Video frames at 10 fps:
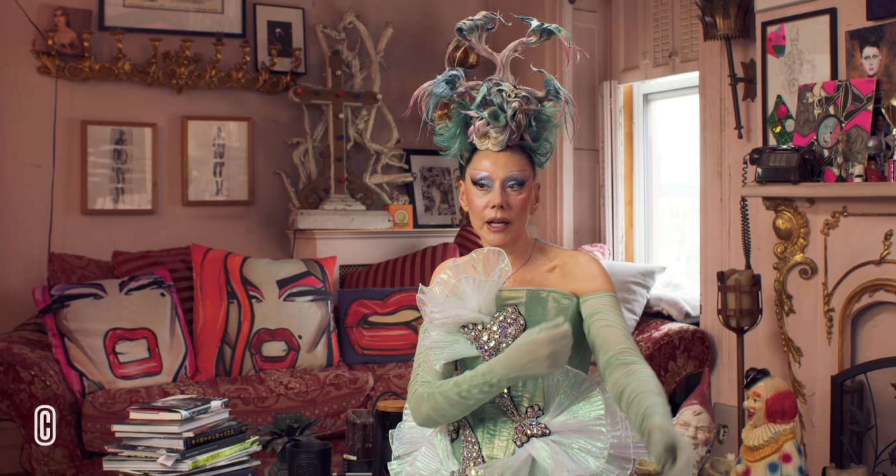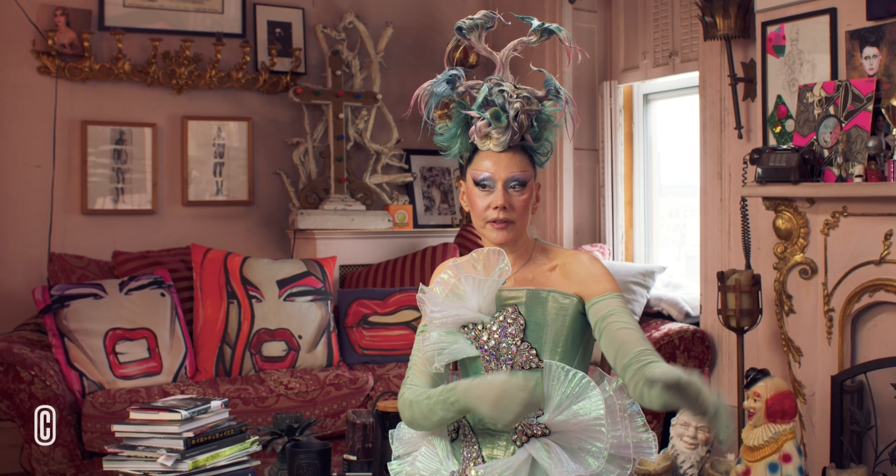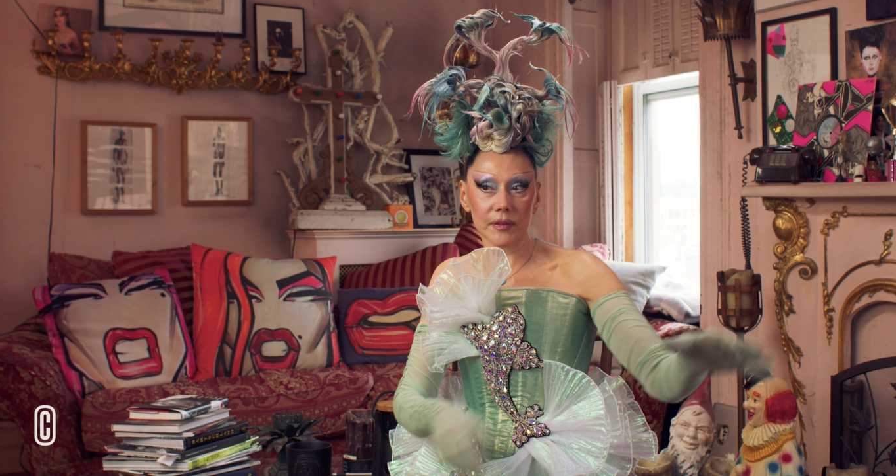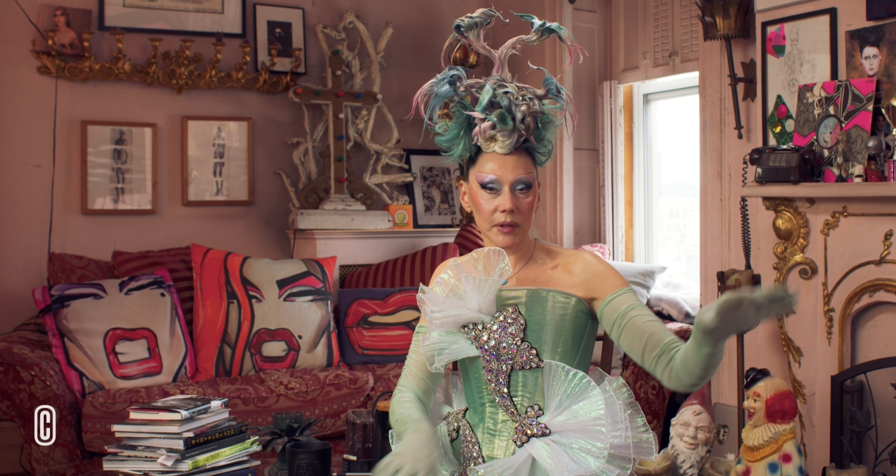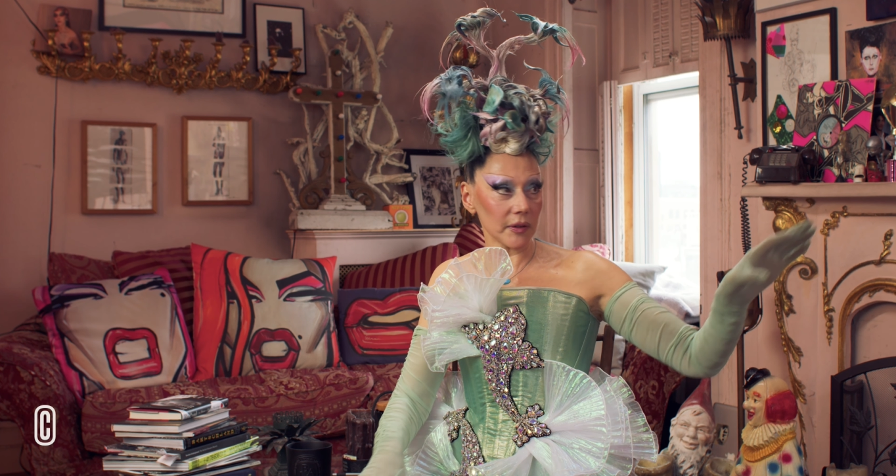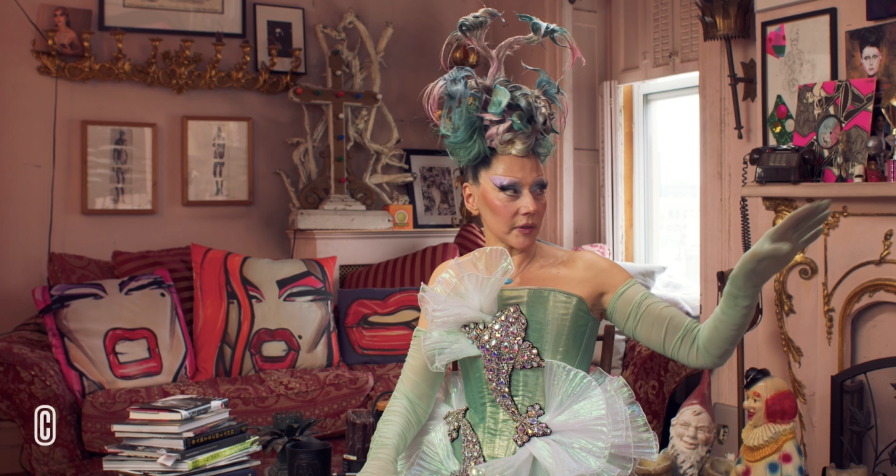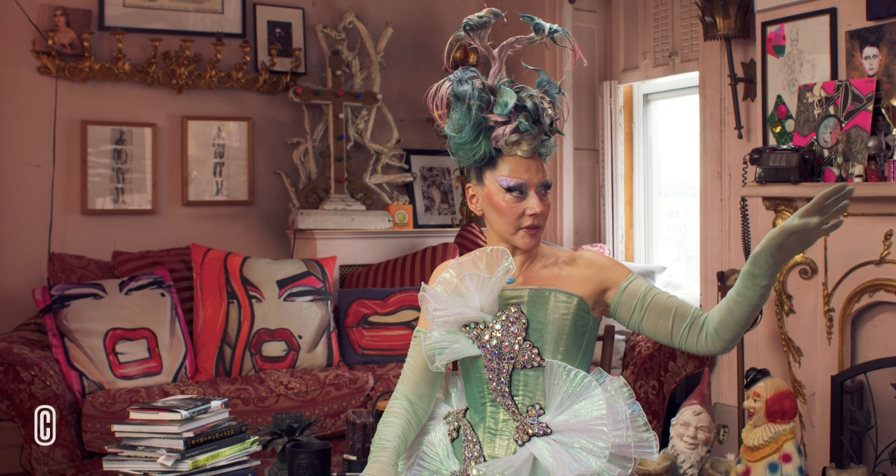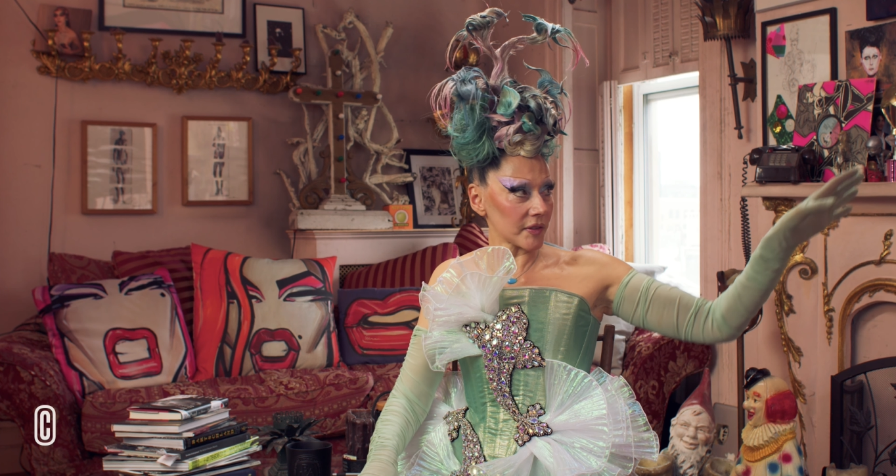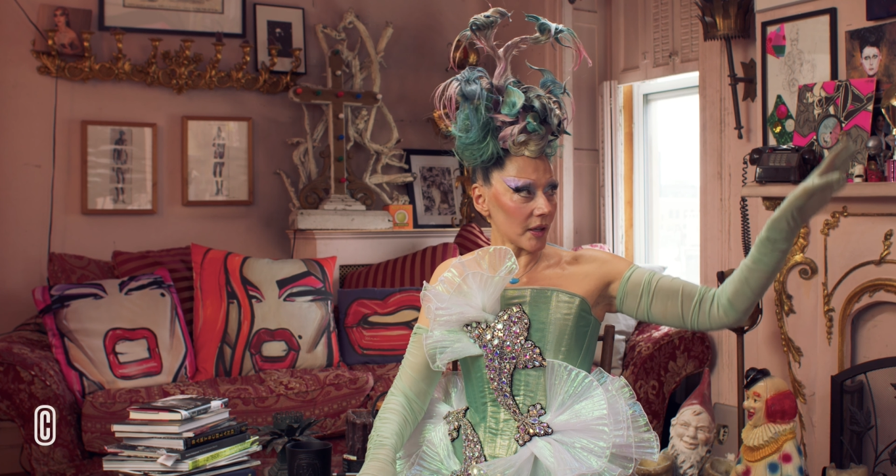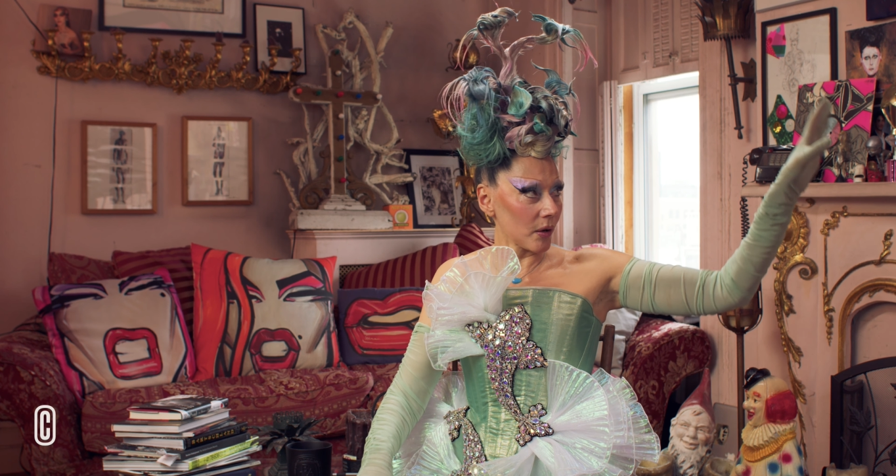that
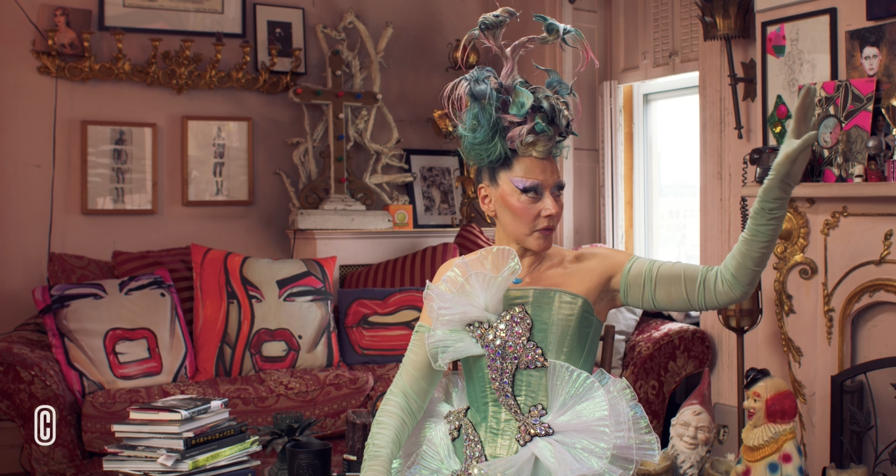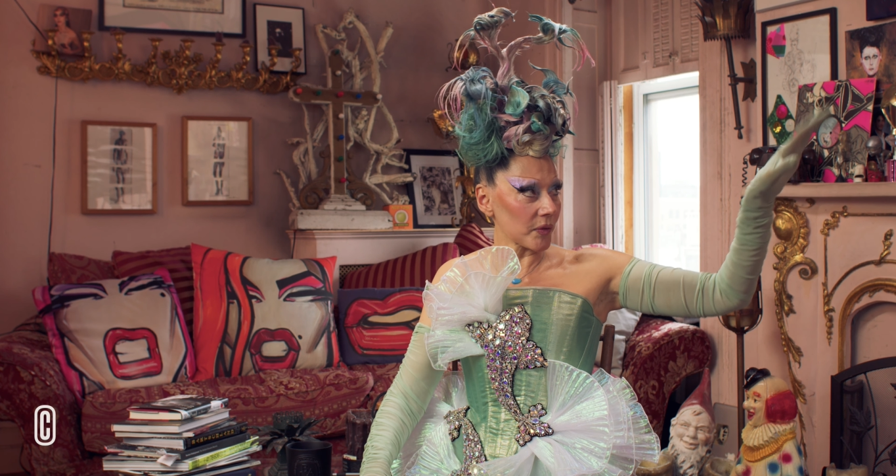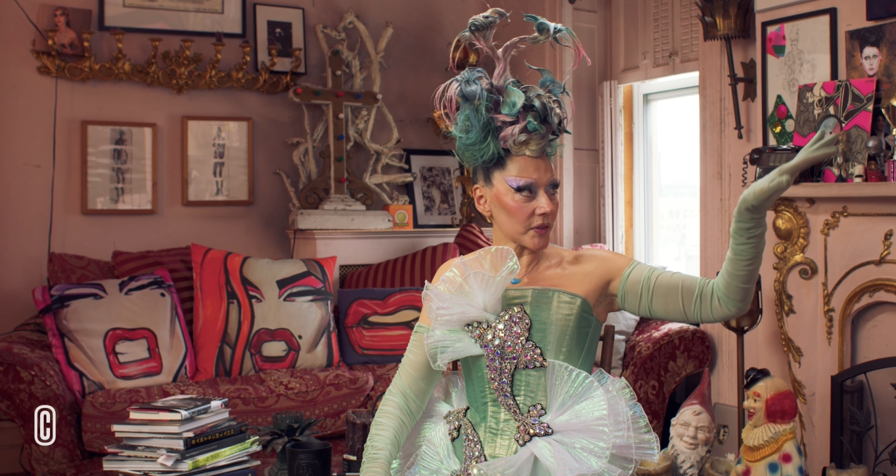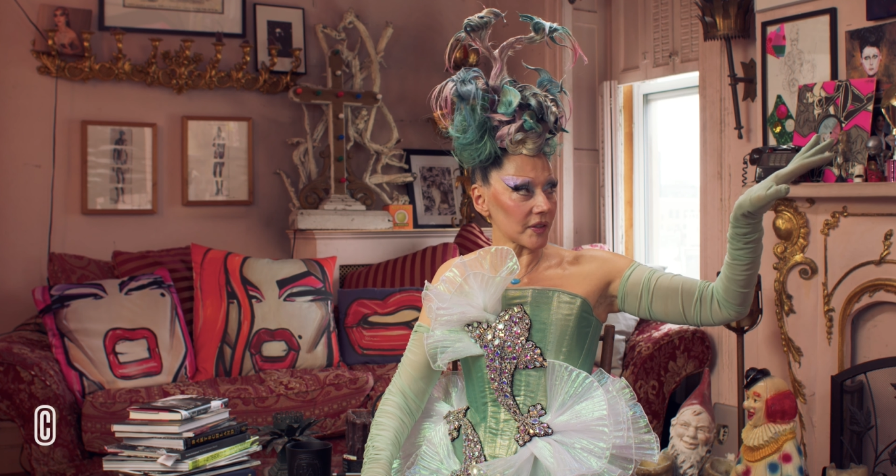itself